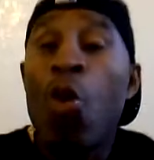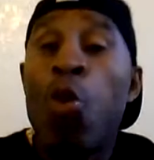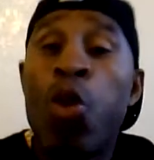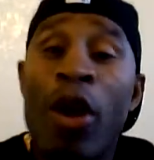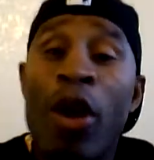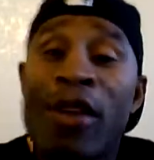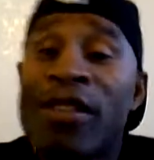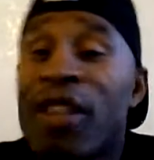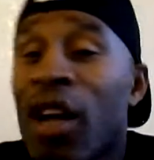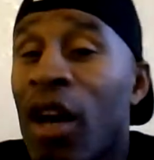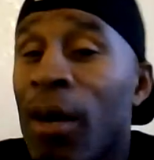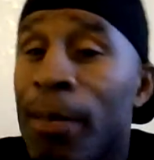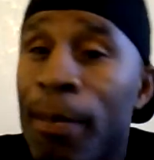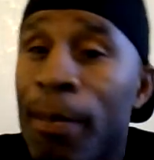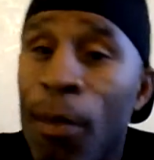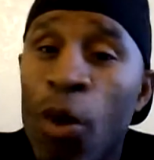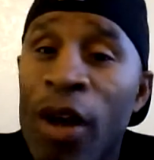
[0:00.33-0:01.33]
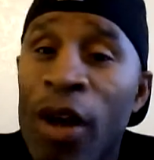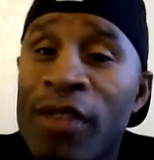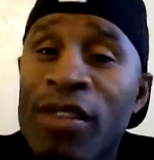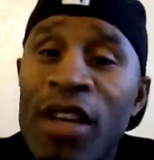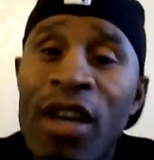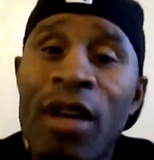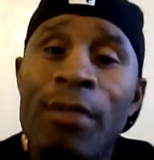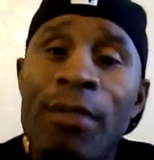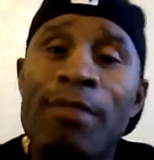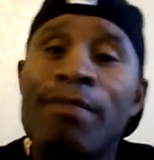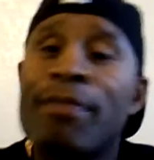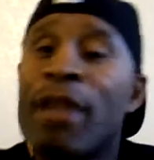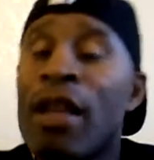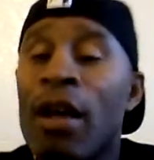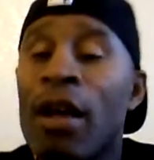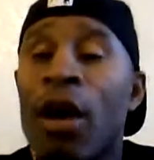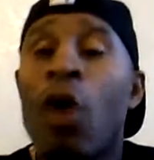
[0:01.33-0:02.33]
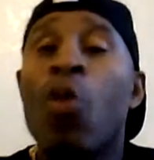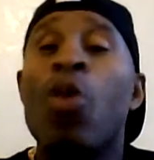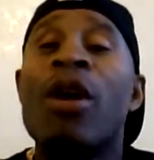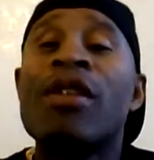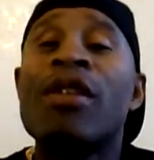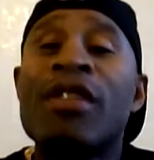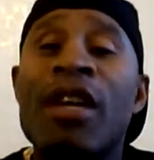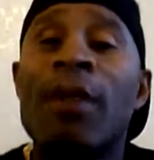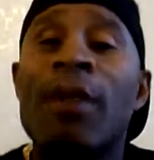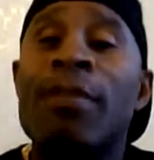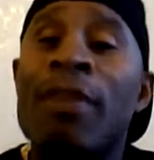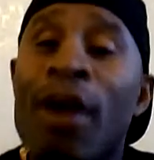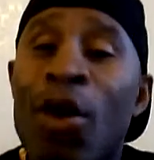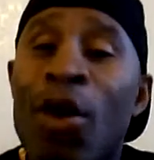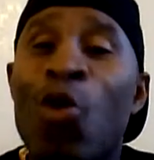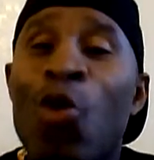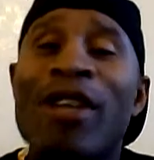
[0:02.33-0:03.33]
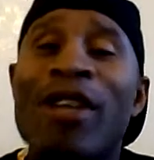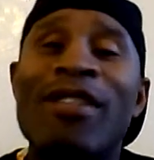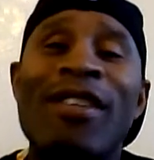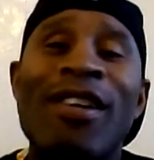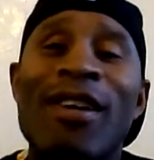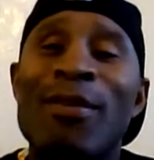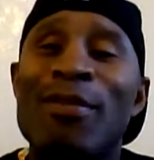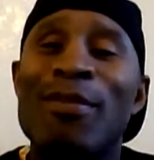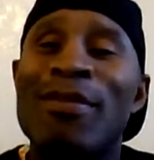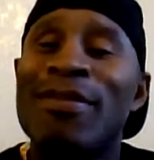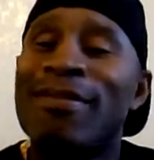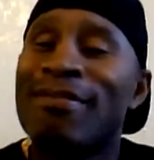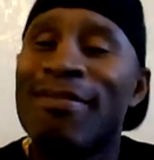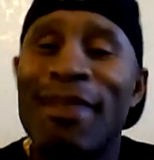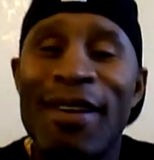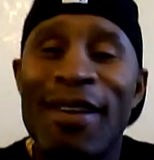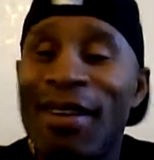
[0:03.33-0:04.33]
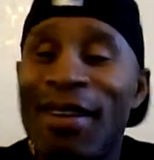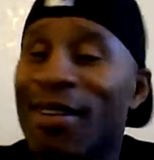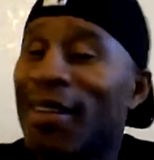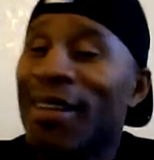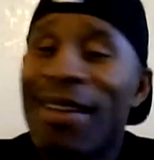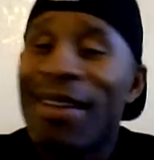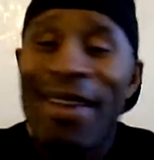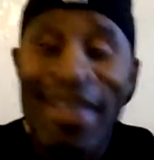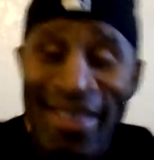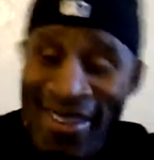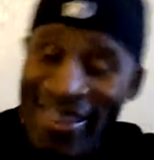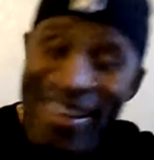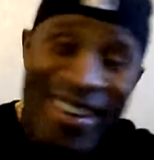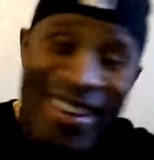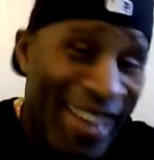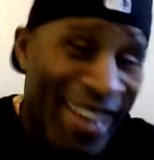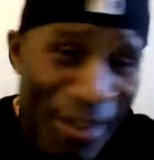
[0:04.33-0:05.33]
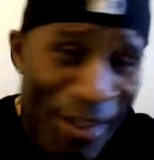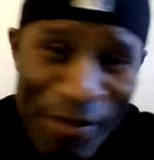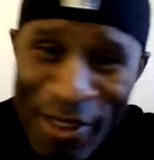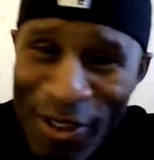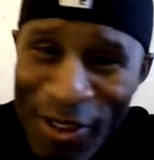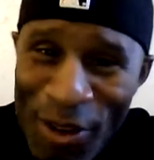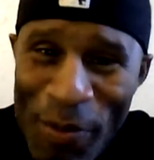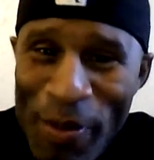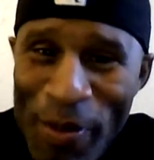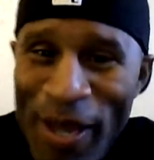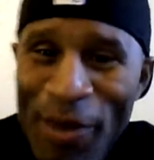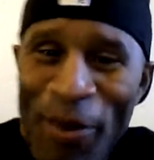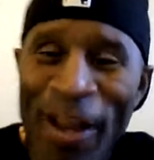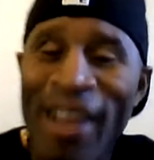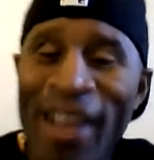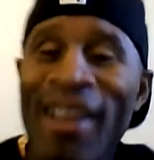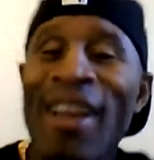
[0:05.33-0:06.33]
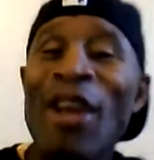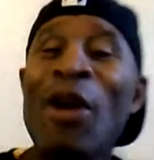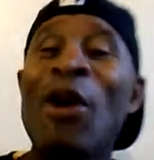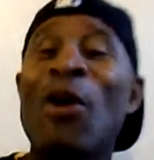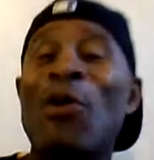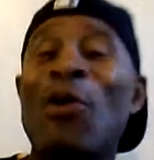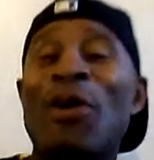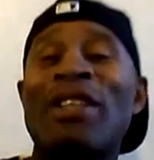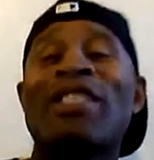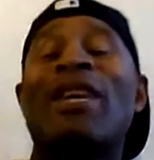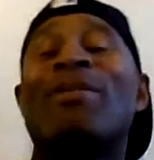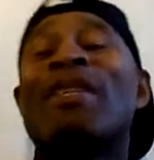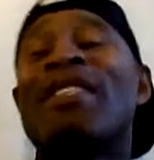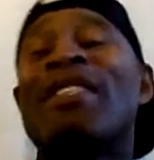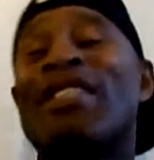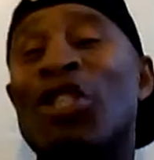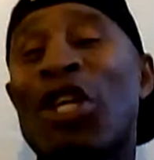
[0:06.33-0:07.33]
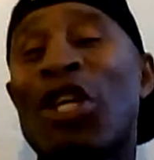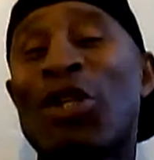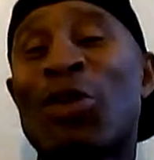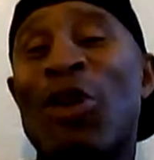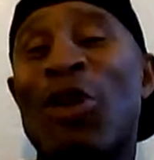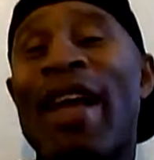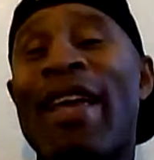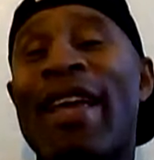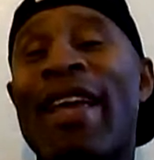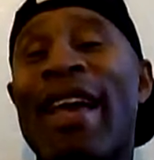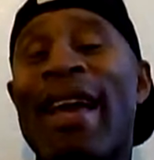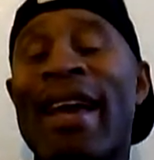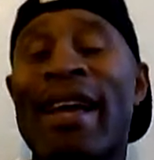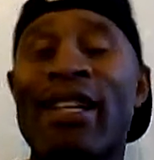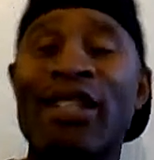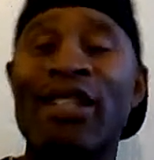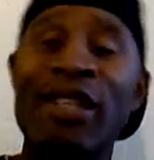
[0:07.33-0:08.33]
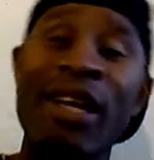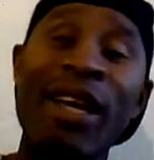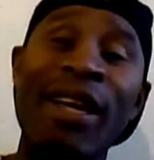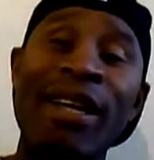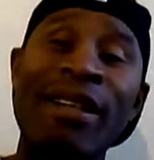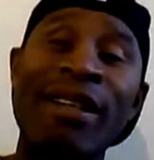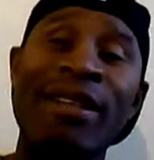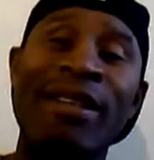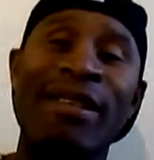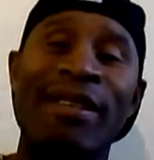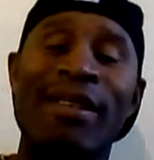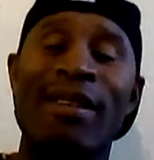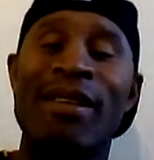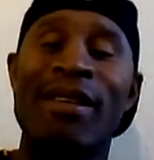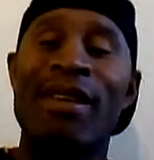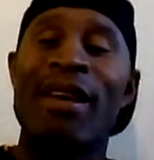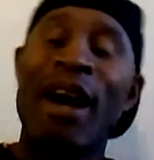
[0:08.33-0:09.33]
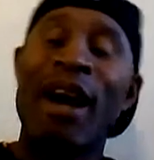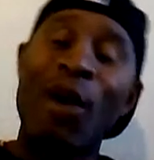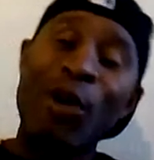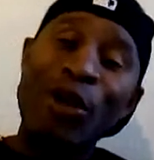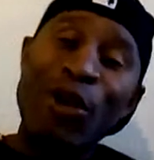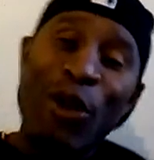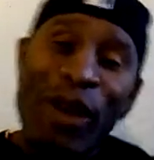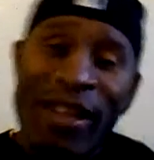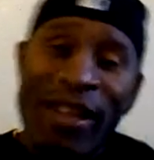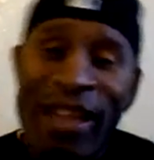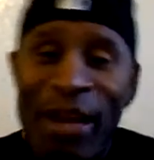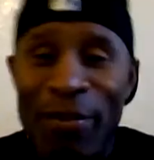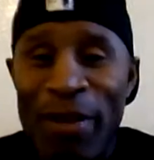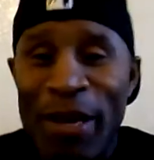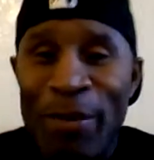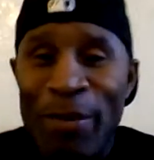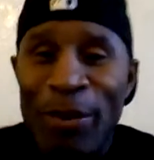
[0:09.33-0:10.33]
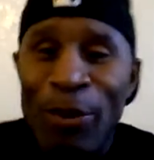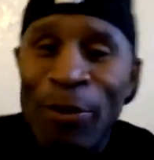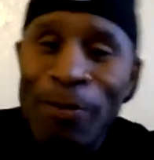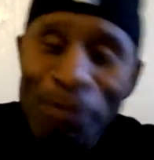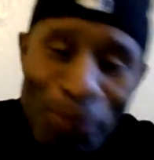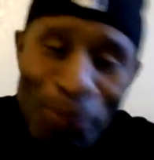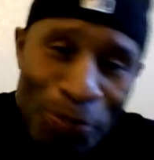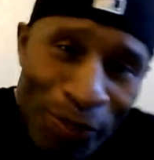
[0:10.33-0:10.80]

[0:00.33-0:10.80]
What's up? What's up? What's up? What's up? I can't even do a beat right. What's up? This is Just Ray, aka Just. How we doing today, people?